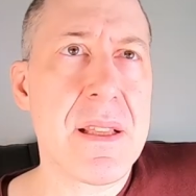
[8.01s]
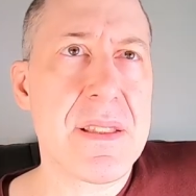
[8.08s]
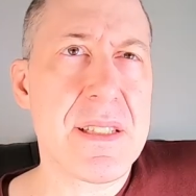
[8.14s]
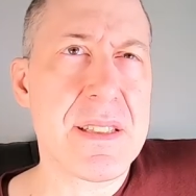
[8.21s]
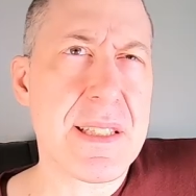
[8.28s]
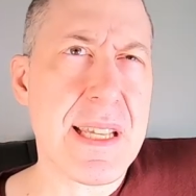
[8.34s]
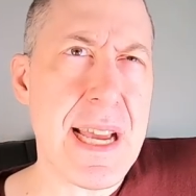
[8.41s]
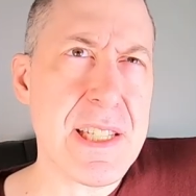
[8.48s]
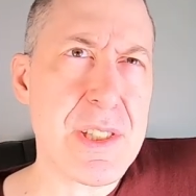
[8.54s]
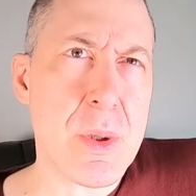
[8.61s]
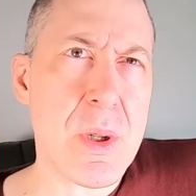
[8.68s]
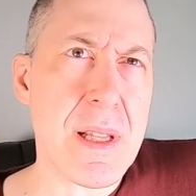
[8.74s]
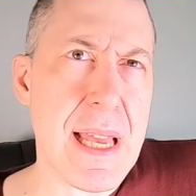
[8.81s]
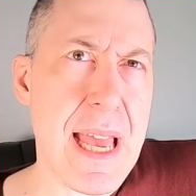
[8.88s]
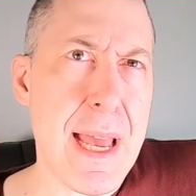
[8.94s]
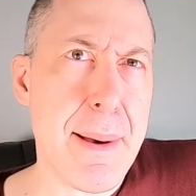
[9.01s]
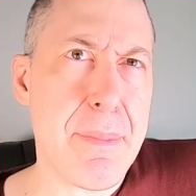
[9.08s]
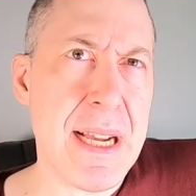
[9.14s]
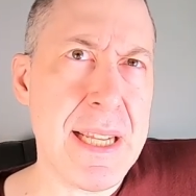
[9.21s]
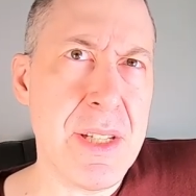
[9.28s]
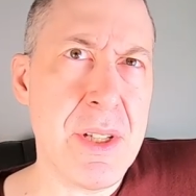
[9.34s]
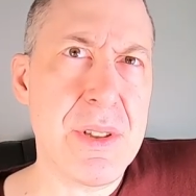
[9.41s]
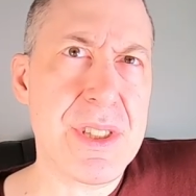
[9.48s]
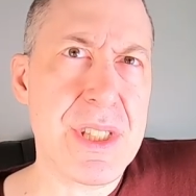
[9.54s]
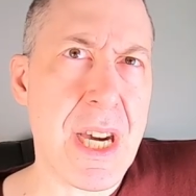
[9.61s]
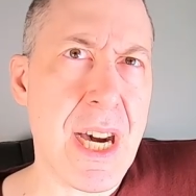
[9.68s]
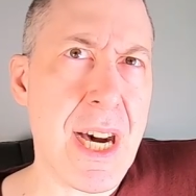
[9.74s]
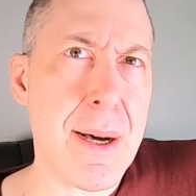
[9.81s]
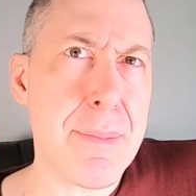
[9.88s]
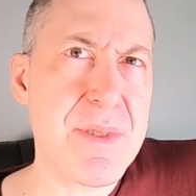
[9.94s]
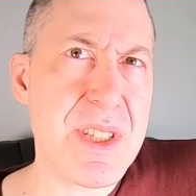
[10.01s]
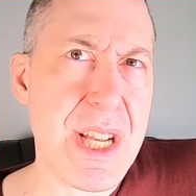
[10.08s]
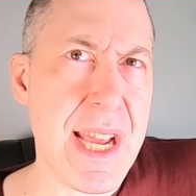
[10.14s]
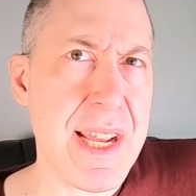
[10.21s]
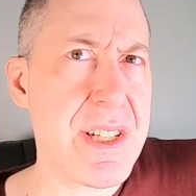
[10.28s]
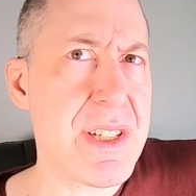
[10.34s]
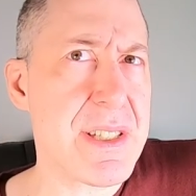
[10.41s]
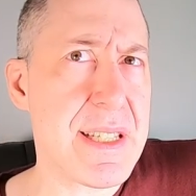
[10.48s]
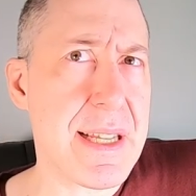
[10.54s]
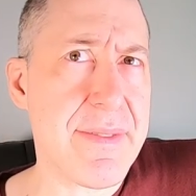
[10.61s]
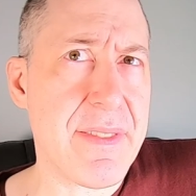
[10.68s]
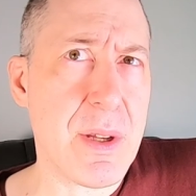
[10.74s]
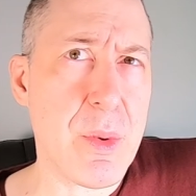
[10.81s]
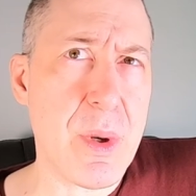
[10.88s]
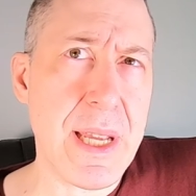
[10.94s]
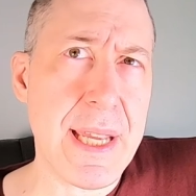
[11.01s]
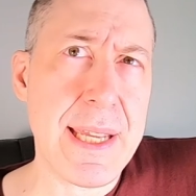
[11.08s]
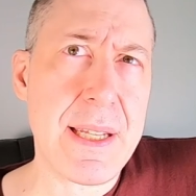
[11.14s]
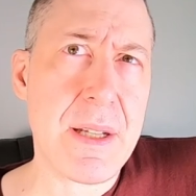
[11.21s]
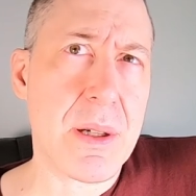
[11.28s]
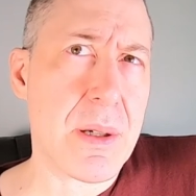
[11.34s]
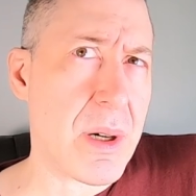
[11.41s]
The schedule at my new job changes every week.